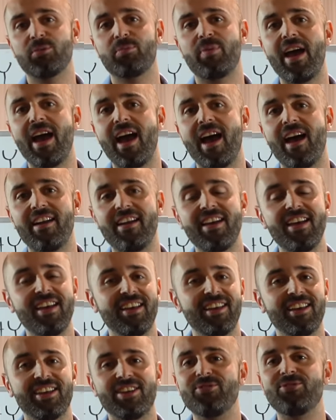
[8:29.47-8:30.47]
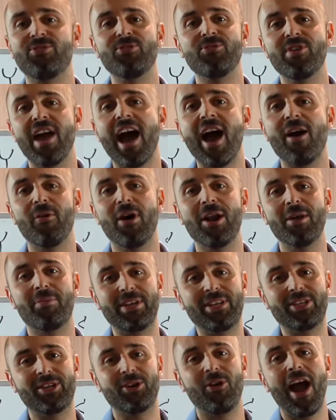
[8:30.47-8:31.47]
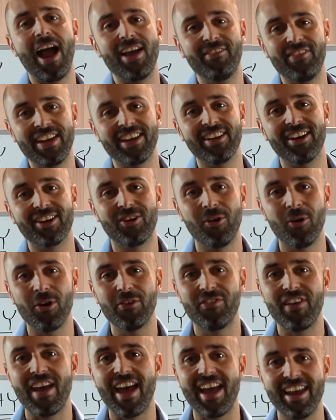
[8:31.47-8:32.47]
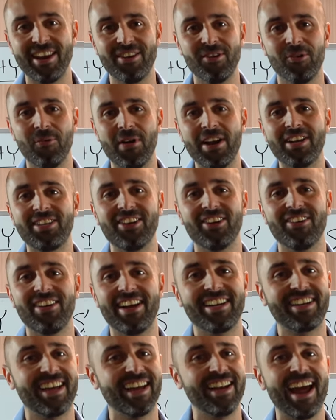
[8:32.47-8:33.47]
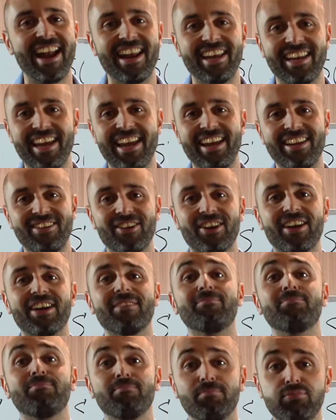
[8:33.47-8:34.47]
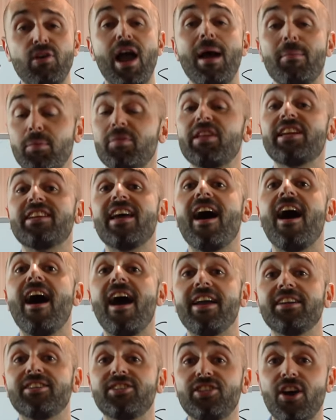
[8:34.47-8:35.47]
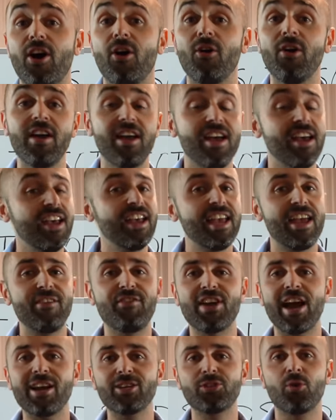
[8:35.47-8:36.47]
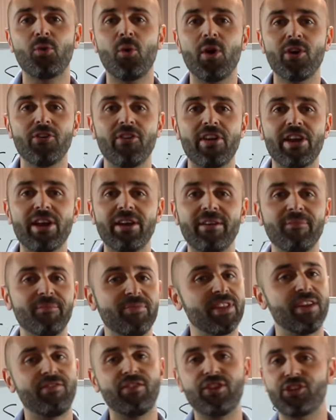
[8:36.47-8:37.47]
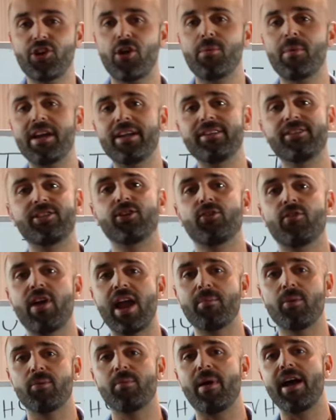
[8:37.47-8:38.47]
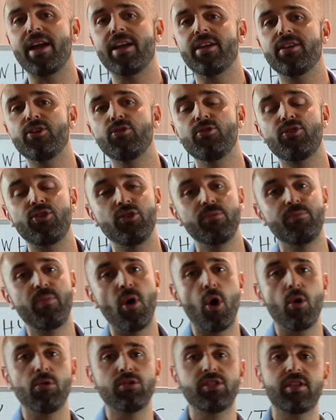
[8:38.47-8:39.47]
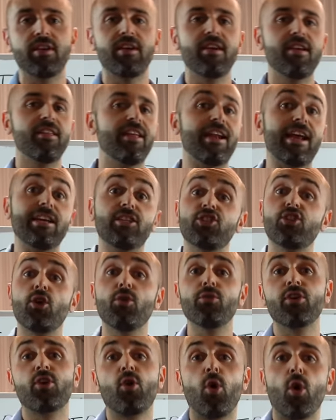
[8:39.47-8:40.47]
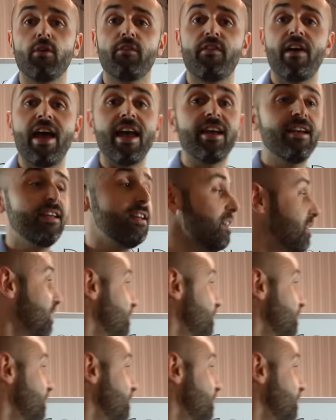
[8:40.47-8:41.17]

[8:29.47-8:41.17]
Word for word: are bad. You do not want to be driving a Corvette in the winter in Connecticut. You're going to probably die. So if you guys are wondering, if you saw my Instagram or my YouTube post that I sold the Corvette,